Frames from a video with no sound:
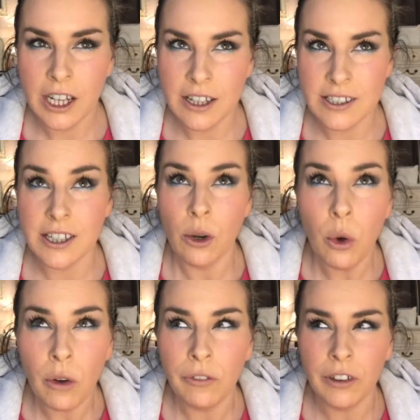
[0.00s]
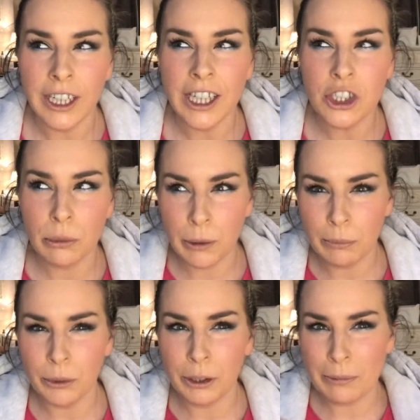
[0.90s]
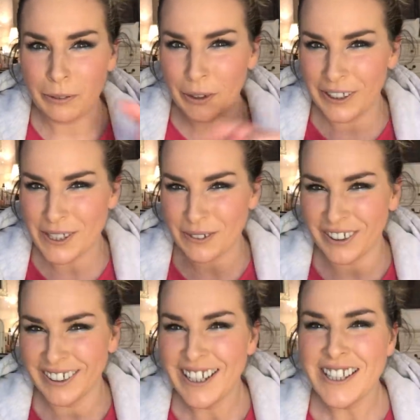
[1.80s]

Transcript: Because hopefully it should be uploaded before this one.